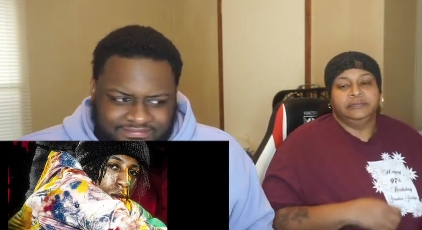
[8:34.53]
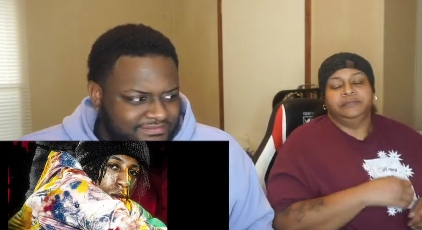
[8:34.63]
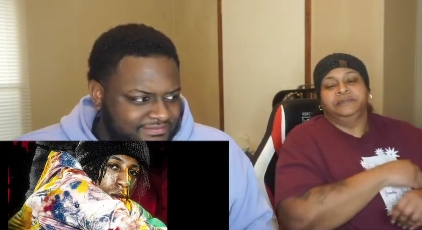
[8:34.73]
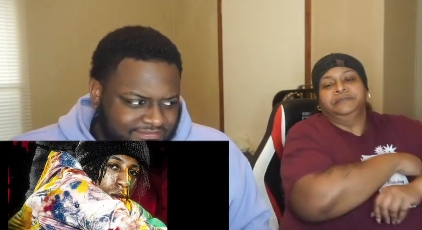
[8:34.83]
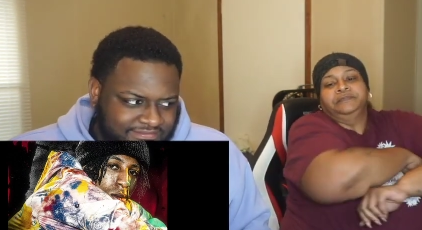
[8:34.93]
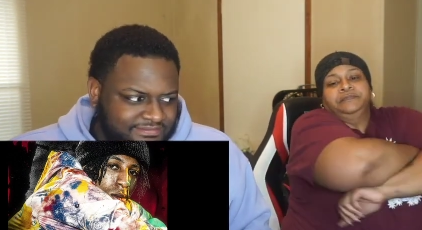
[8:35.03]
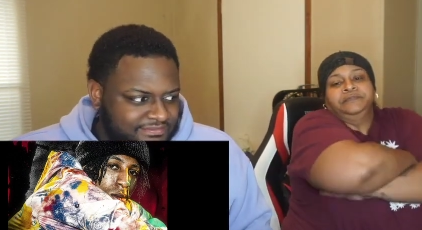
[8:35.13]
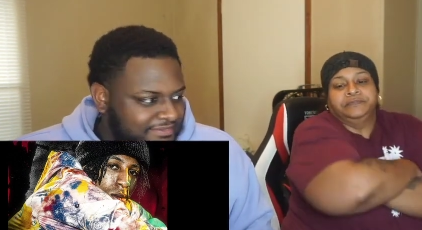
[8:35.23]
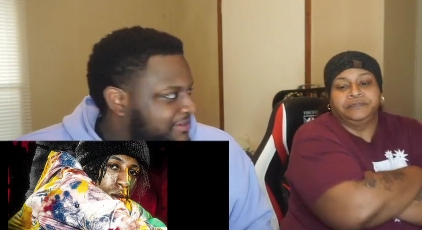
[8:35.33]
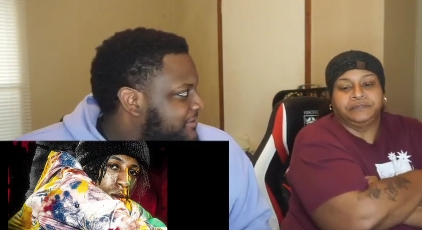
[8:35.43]
Speaker 1: that boy
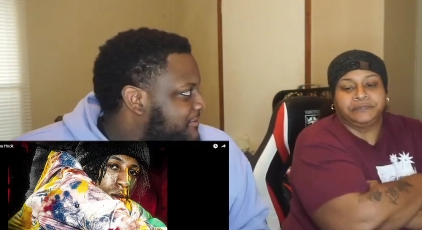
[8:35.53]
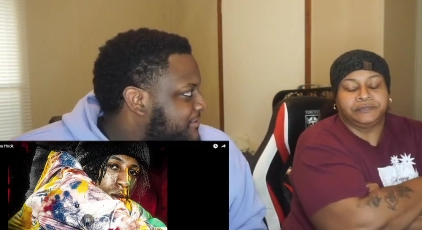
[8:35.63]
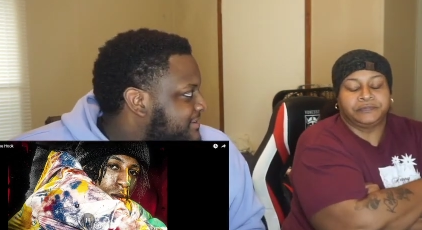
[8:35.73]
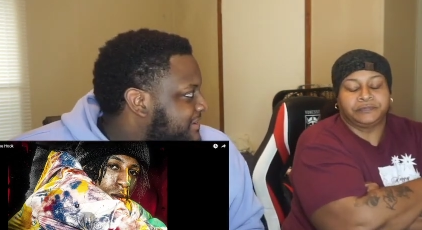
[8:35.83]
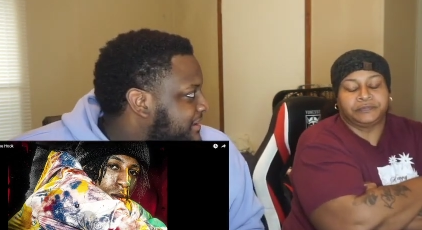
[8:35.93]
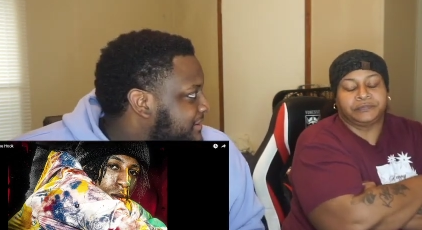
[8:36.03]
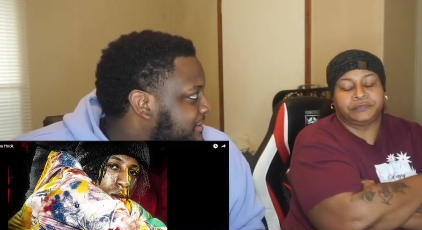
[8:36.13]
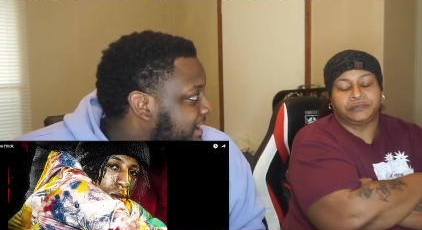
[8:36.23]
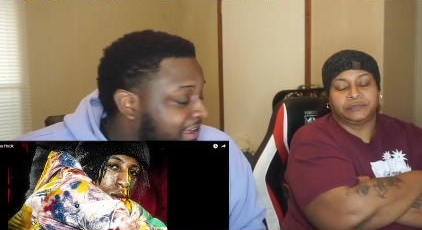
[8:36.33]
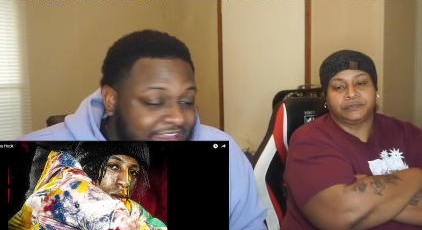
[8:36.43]
dead, man.
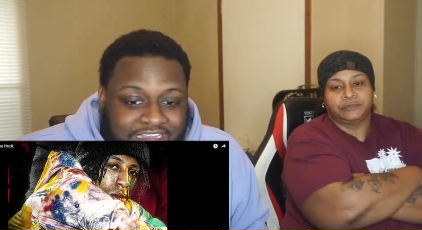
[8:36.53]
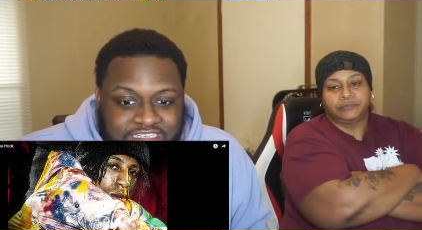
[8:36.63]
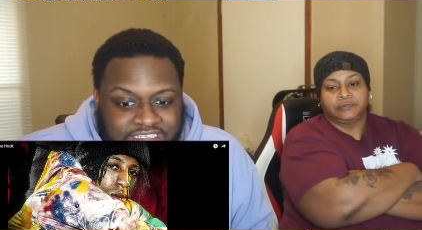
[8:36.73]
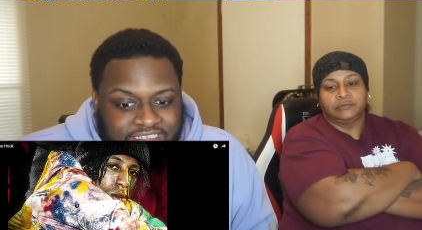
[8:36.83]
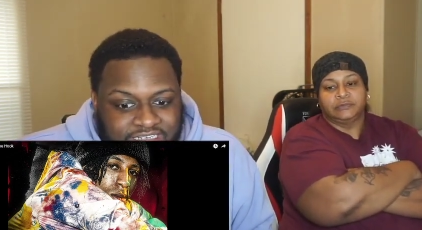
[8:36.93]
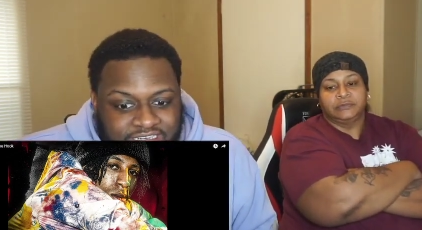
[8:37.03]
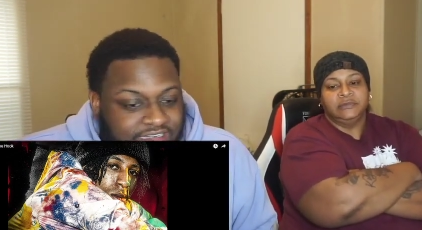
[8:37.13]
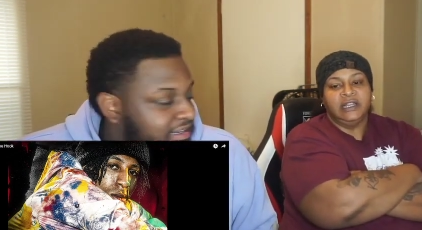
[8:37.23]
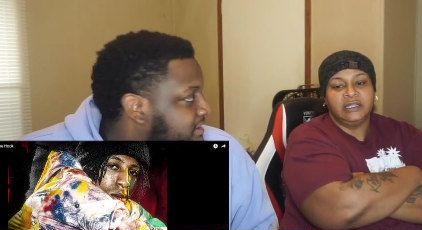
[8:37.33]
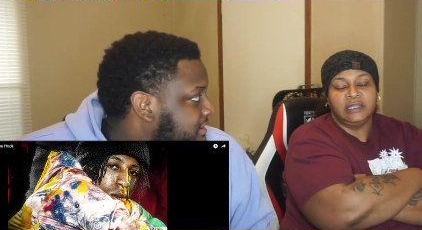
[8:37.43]
I ain't catch you.
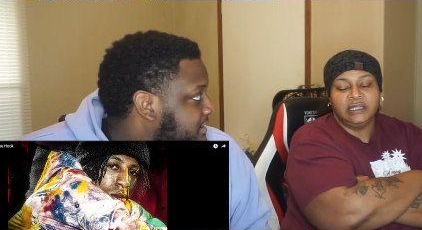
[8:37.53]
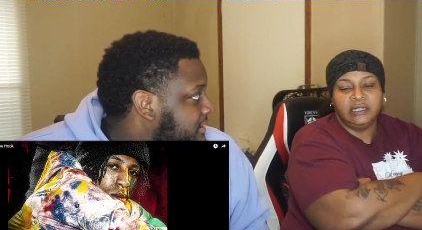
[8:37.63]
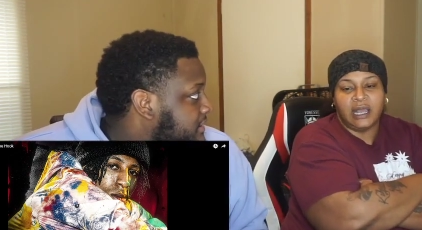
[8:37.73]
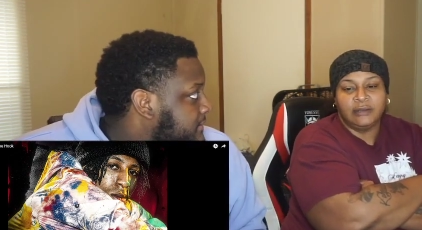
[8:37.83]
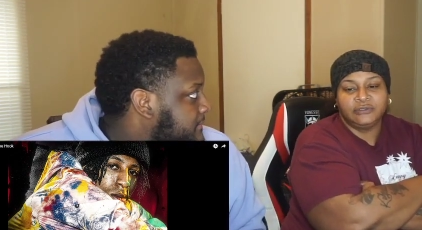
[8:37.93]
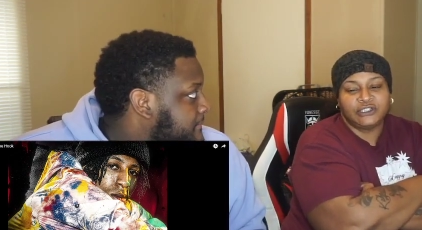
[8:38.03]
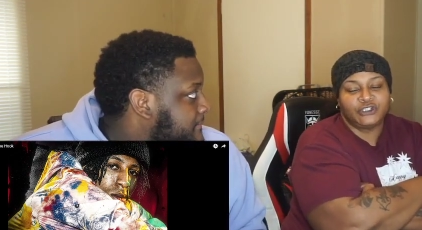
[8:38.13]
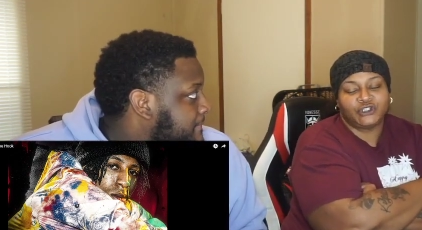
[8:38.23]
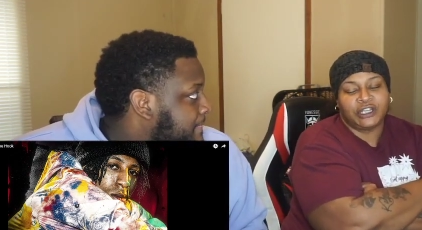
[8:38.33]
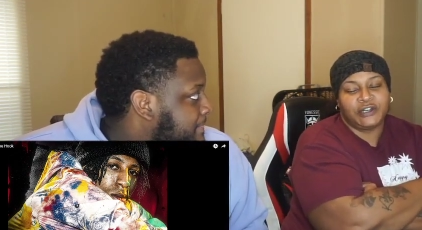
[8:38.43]
Speaker 2: Nothing. I'm just
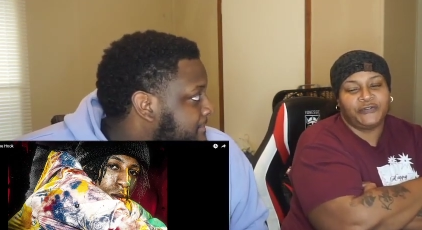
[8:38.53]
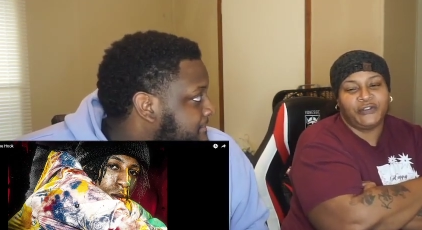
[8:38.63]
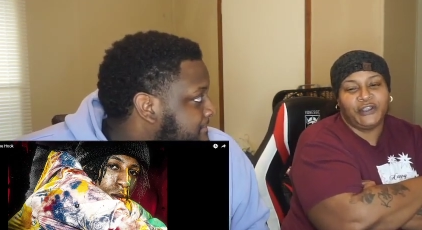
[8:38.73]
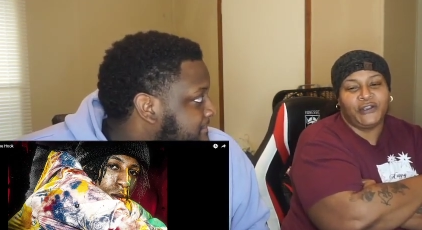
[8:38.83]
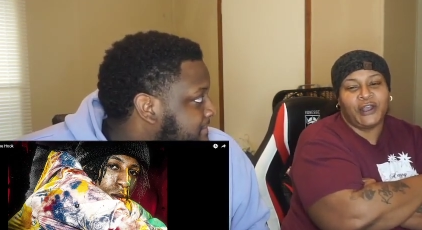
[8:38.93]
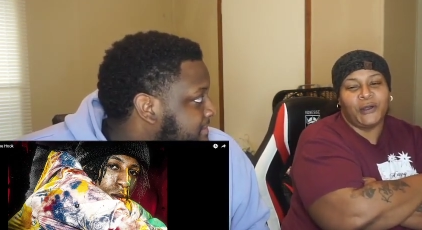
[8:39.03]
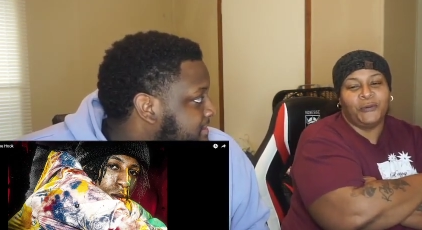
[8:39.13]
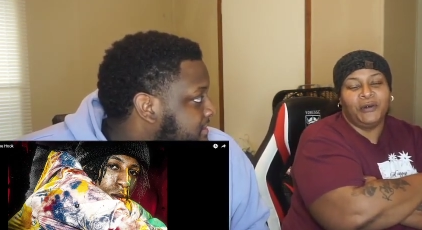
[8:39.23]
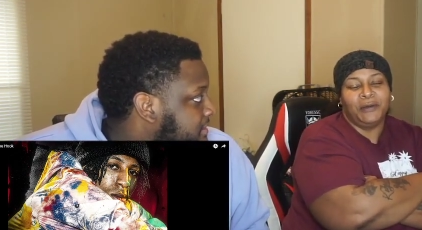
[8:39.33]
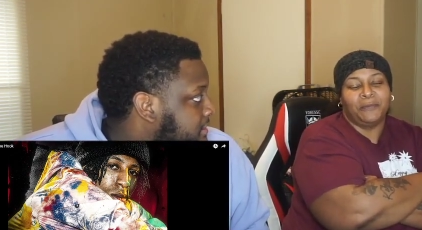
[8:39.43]
trying to figure out
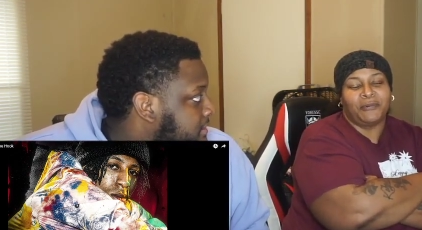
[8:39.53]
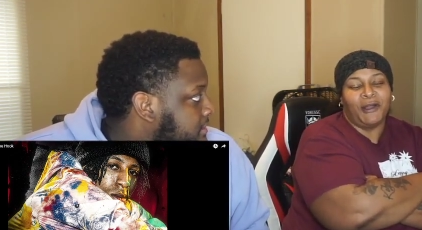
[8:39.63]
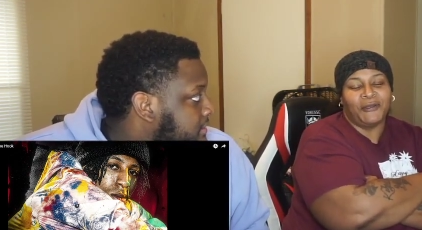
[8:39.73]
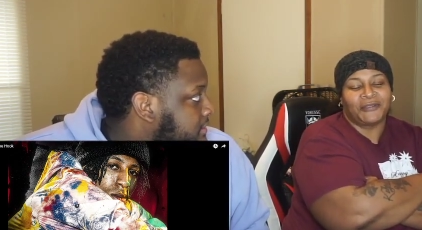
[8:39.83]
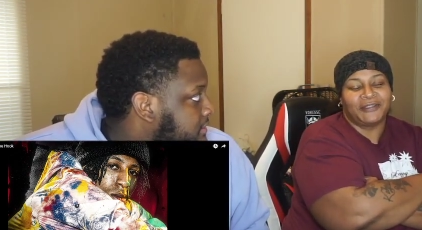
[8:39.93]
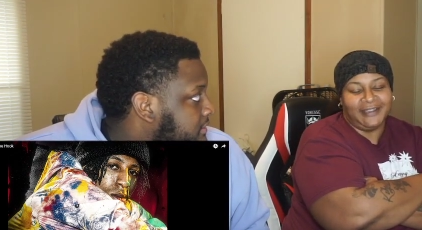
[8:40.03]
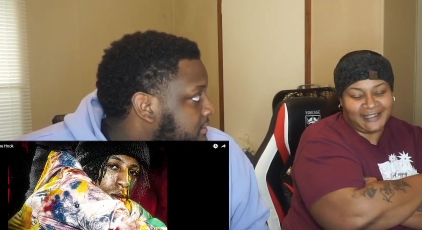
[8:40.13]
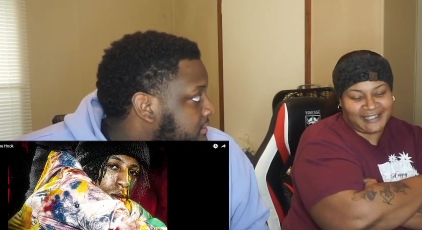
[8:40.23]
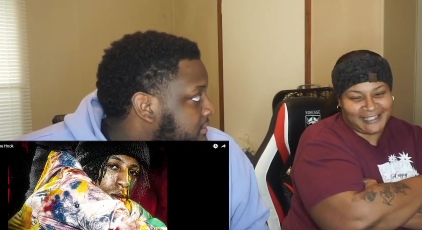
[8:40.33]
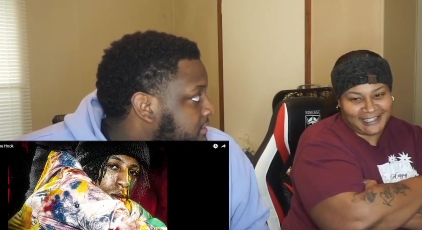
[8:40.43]
what brought this.
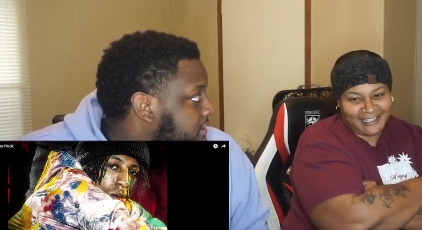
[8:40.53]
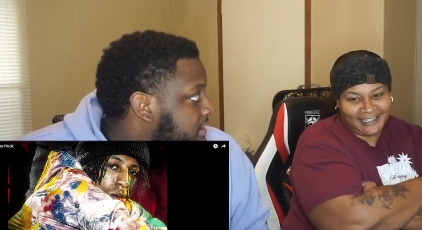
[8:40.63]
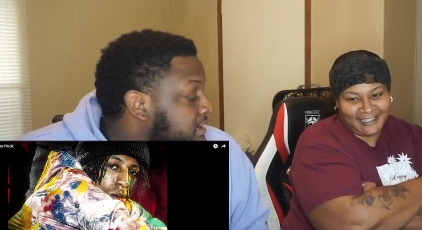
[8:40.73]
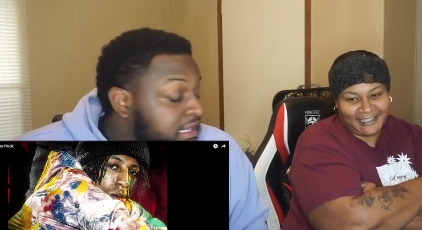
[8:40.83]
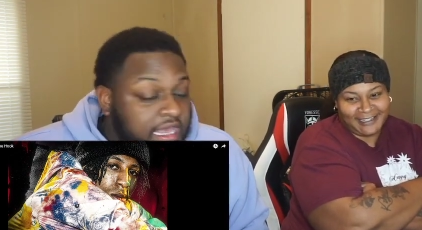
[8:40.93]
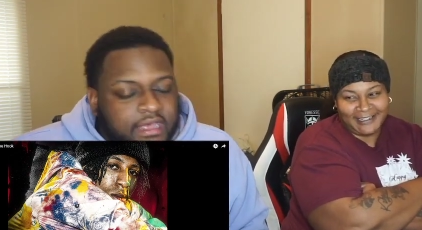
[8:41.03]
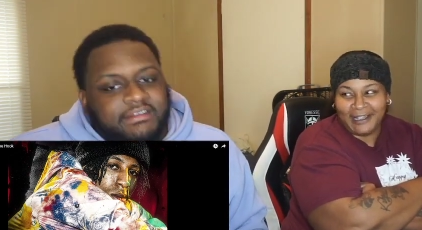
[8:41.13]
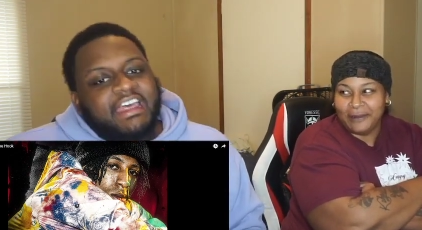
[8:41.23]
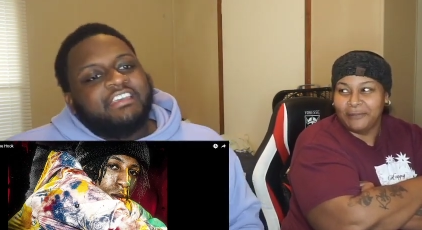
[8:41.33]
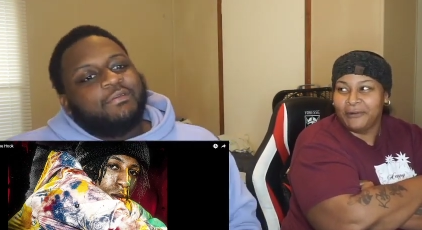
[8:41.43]
Speaker 1: Yeah,
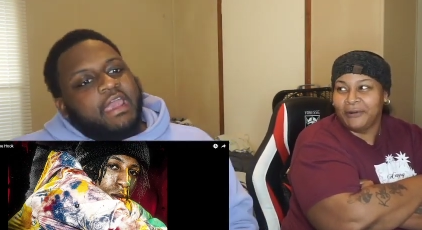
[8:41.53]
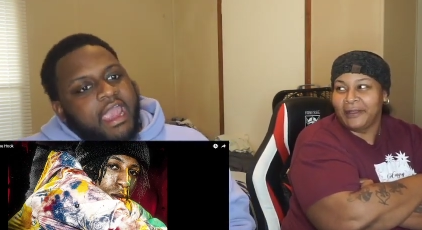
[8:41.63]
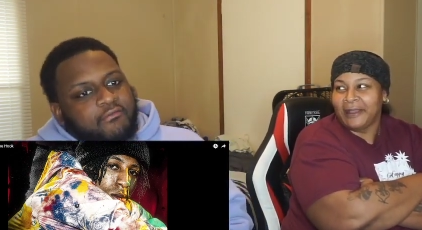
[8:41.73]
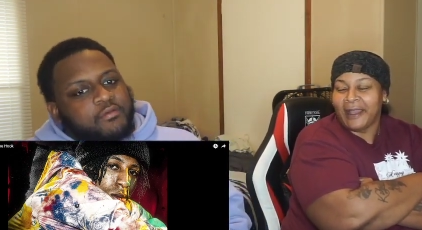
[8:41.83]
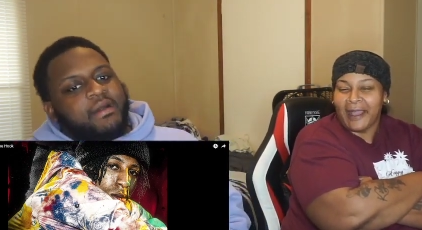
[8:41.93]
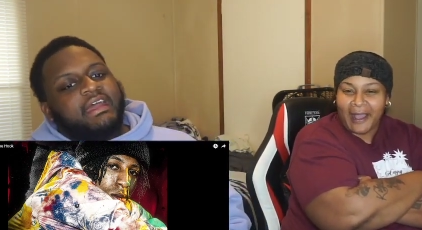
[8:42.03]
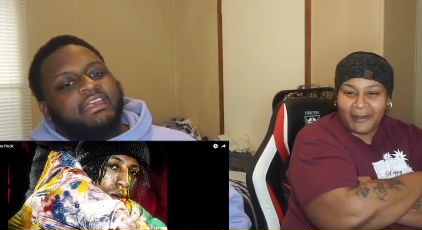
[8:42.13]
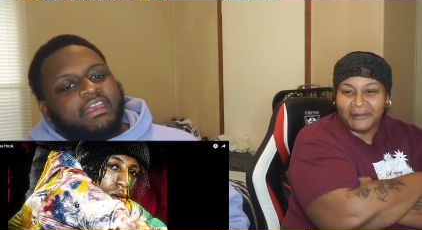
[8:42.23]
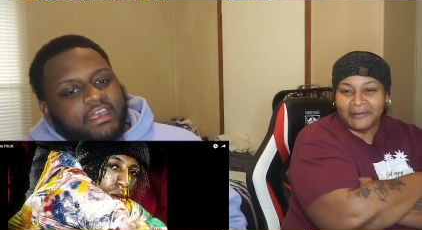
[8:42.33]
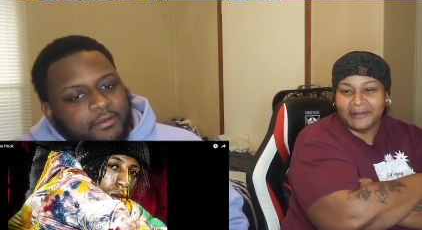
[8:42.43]
that's what everybody out.
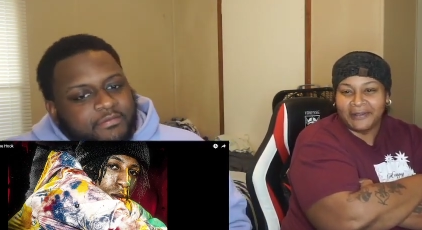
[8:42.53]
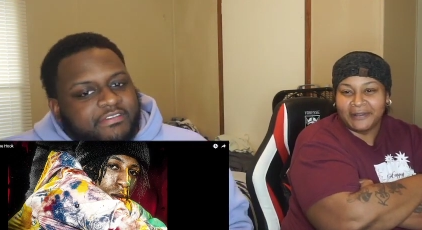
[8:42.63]
kept